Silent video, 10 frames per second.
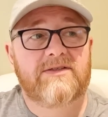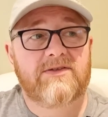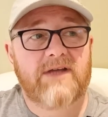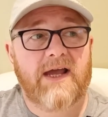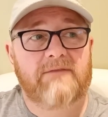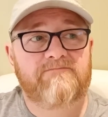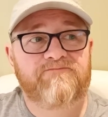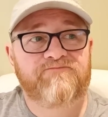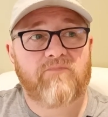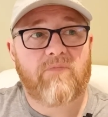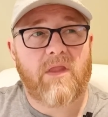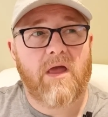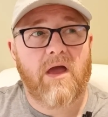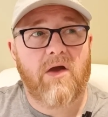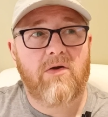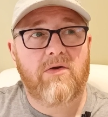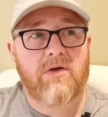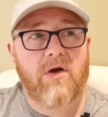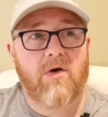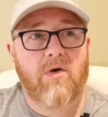So yeah,
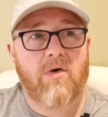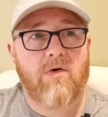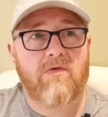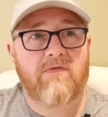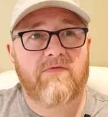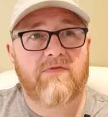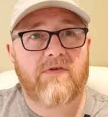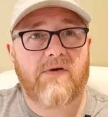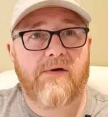out of